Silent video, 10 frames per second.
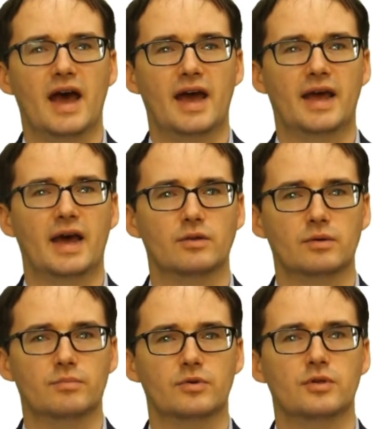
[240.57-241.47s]
and how to
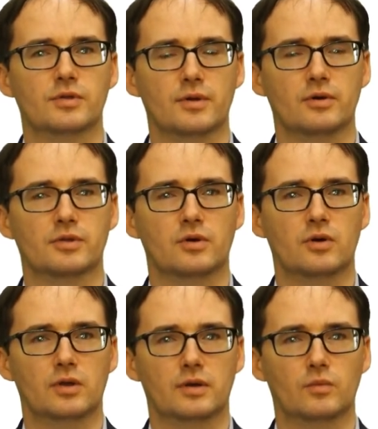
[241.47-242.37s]
produce those
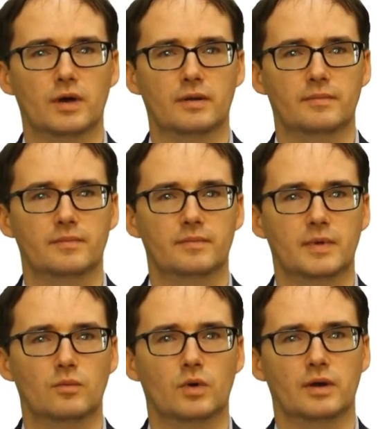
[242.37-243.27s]
all
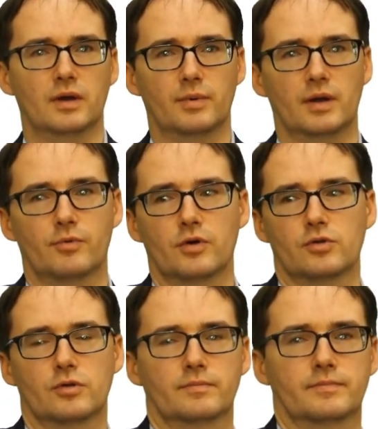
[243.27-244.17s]
in one approach.